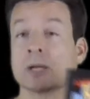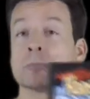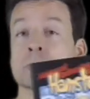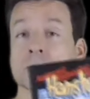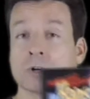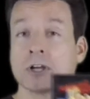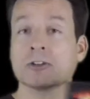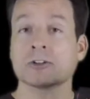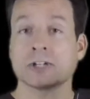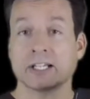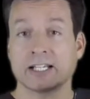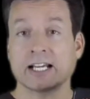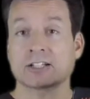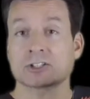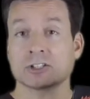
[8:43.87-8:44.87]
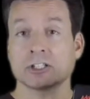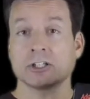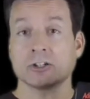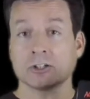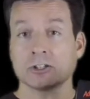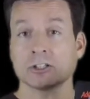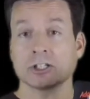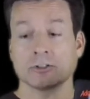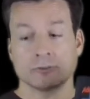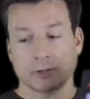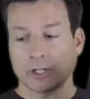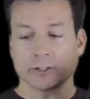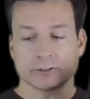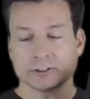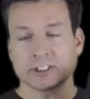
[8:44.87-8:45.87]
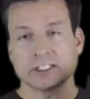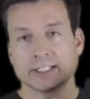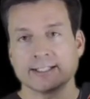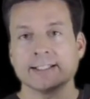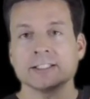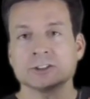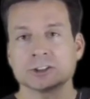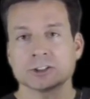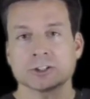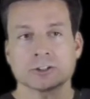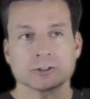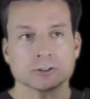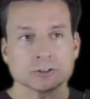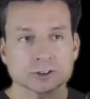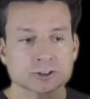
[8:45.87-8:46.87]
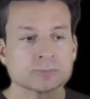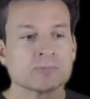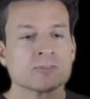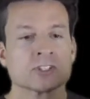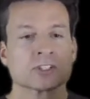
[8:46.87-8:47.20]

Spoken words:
brother had actually heard of, other than the Ninja Turtles,